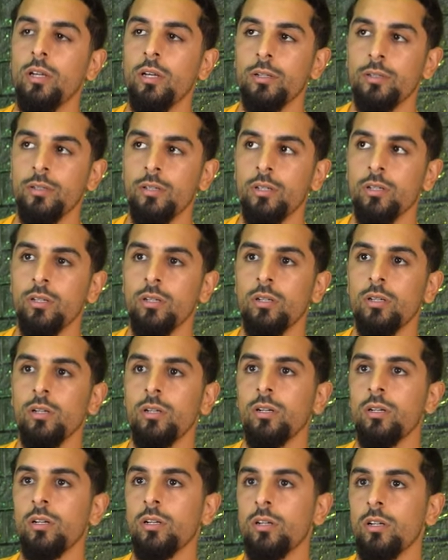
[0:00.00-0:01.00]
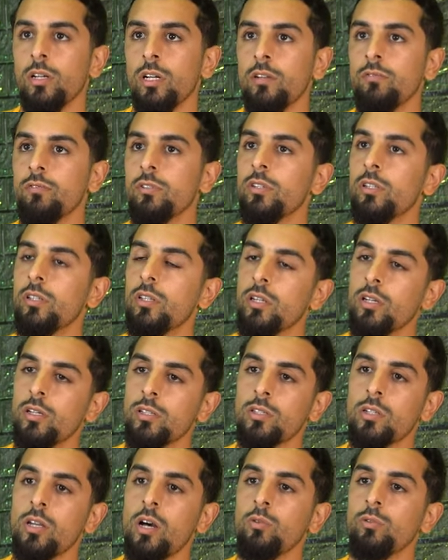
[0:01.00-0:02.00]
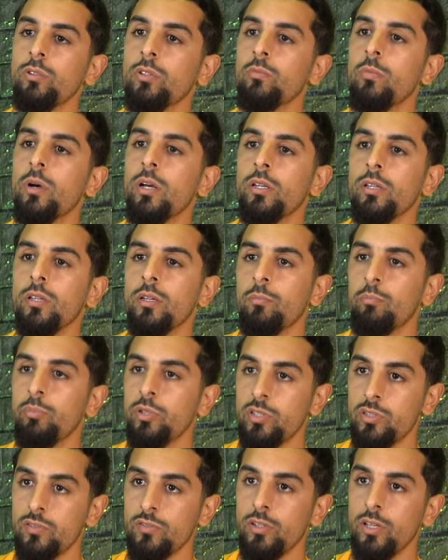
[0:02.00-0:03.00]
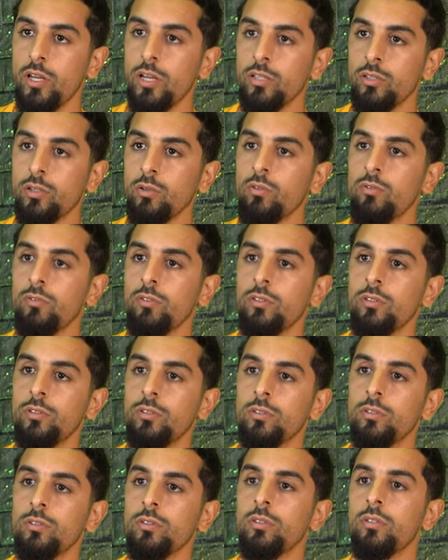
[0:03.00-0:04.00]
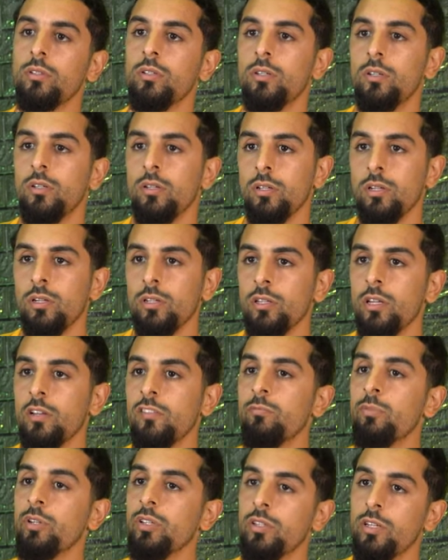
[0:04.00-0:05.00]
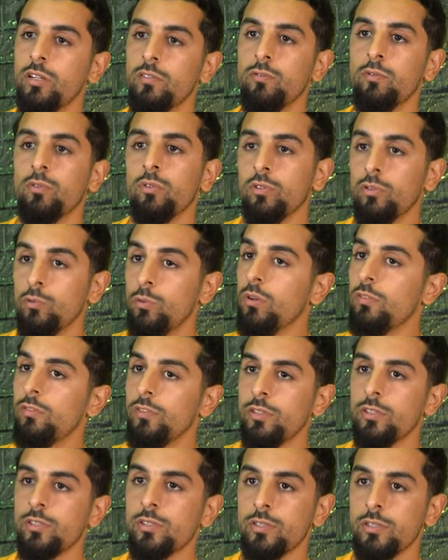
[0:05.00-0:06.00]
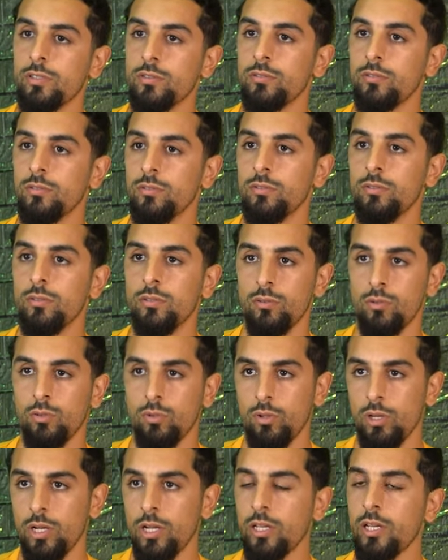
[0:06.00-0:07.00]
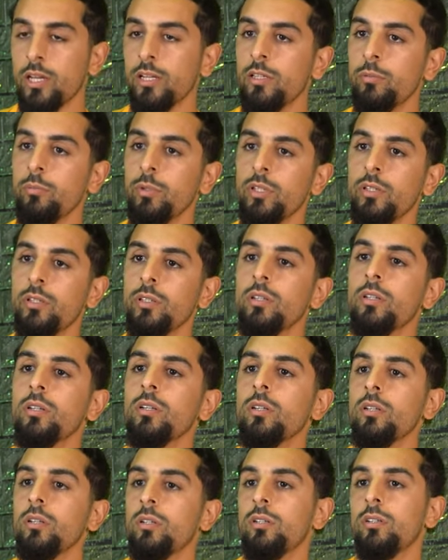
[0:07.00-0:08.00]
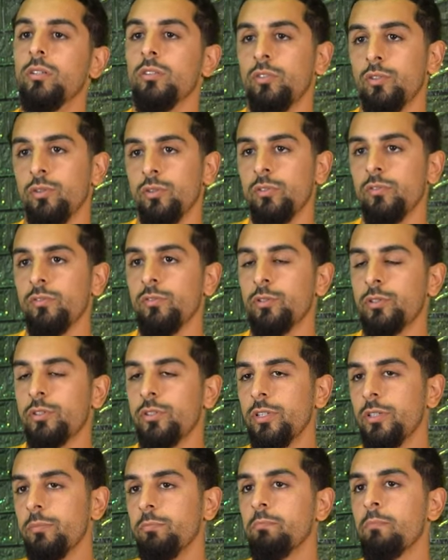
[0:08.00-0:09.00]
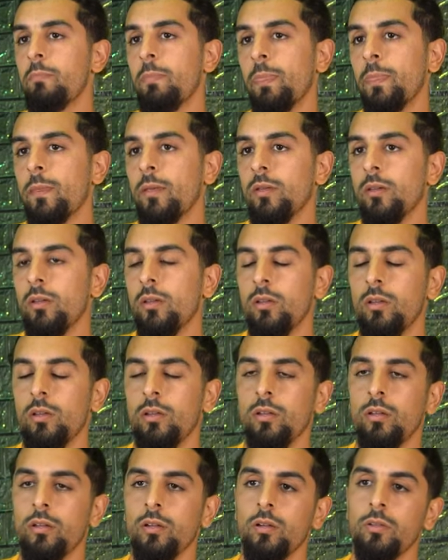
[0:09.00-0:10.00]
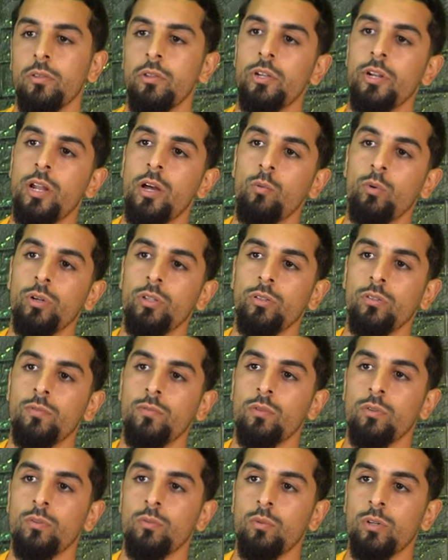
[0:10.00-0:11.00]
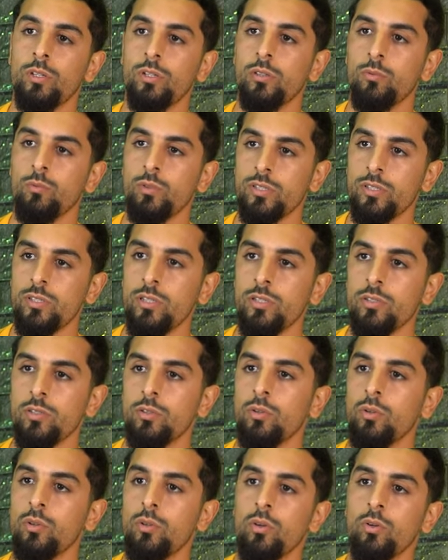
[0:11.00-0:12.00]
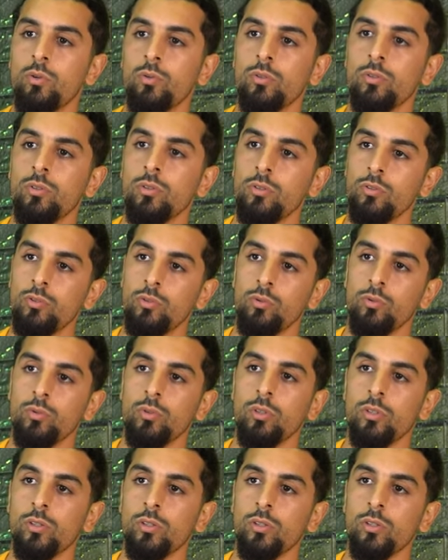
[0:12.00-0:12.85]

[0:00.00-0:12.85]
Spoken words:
And after that, I got scouted by PSV Eindhoven, and I've been there for 12 years. The whole academy until the first team, and then I went for one season on loan to